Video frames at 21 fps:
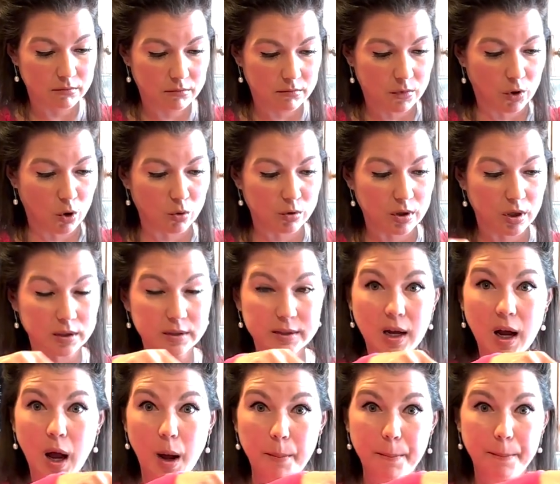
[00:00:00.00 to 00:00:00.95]
goes on
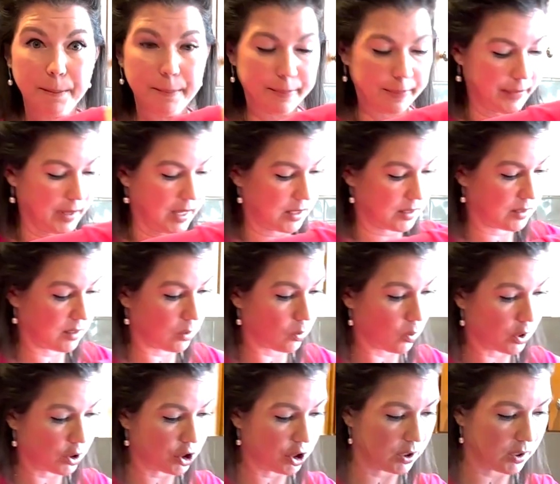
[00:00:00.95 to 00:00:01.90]
top as the
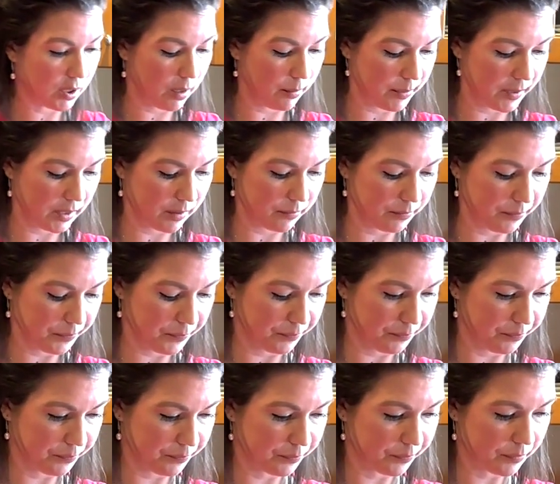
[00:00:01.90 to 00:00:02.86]
crunchy topping.
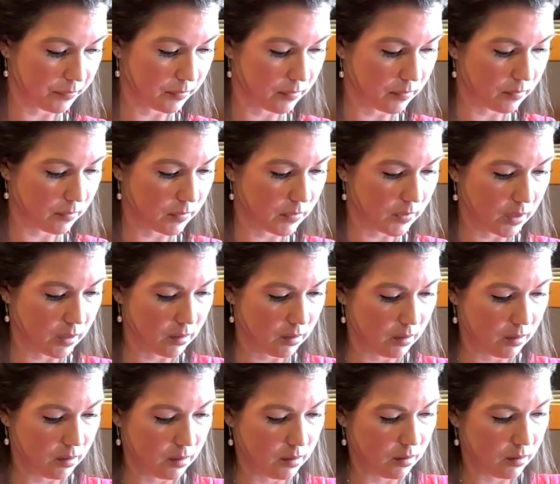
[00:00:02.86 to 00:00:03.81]

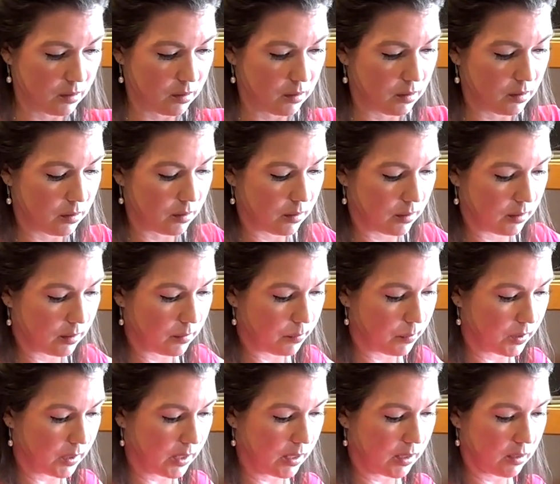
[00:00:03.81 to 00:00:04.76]
Let's
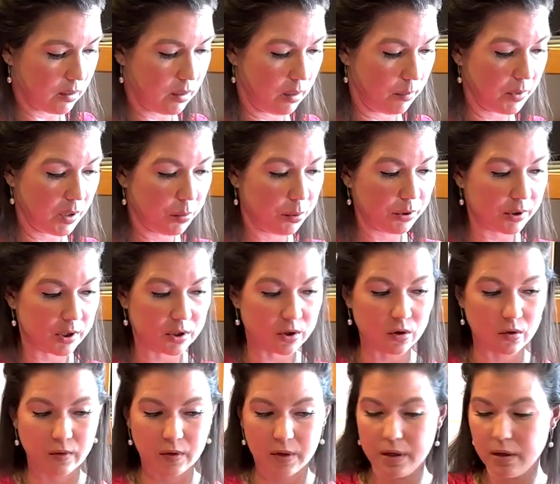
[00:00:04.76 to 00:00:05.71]
put that there. I'm gonna put this
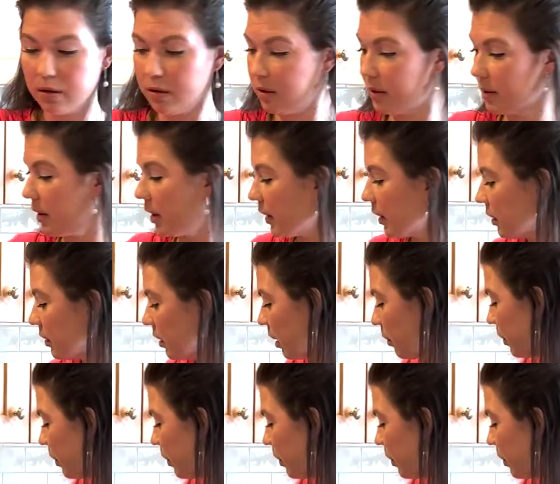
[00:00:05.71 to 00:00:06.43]
over here because I can top